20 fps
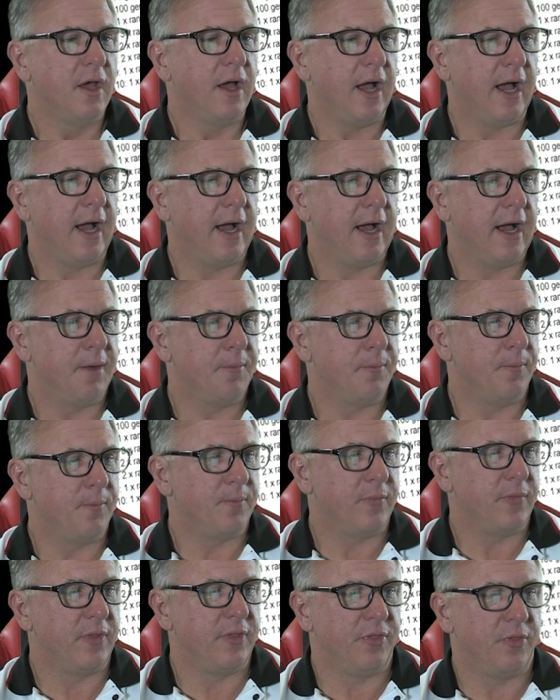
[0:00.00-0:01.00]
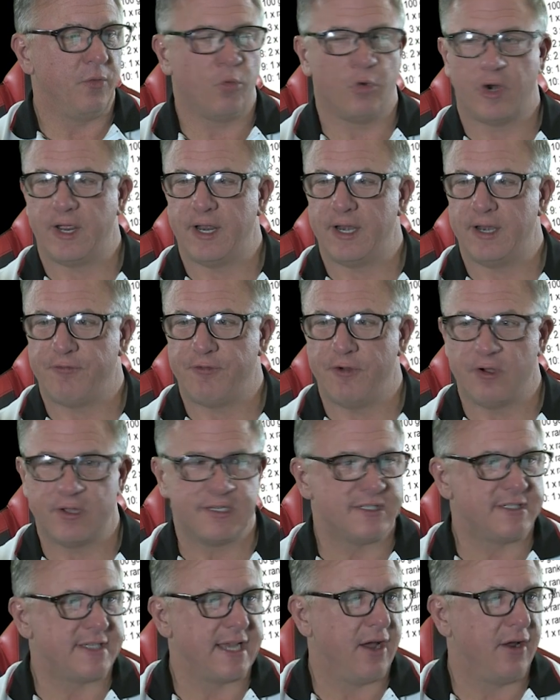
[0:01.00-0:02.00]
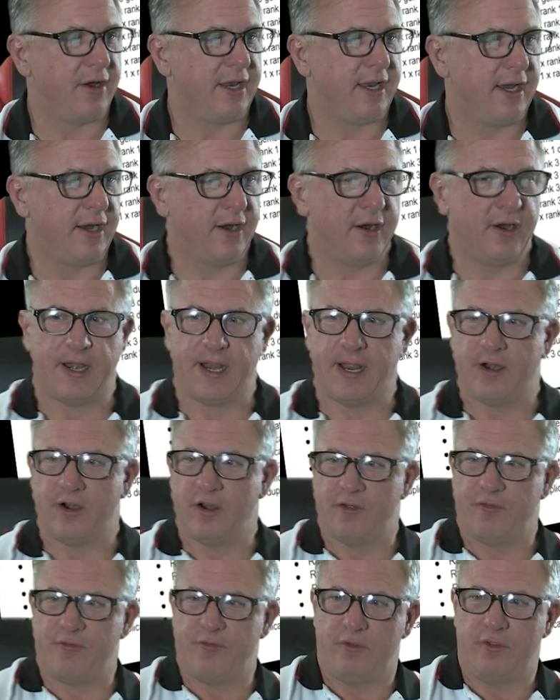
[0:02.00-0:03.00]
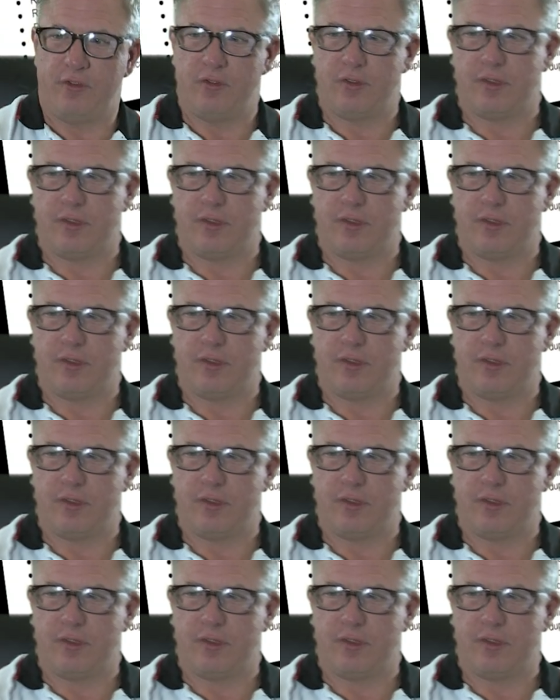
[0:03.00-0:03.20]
We're going to focus down here, and I don't know if you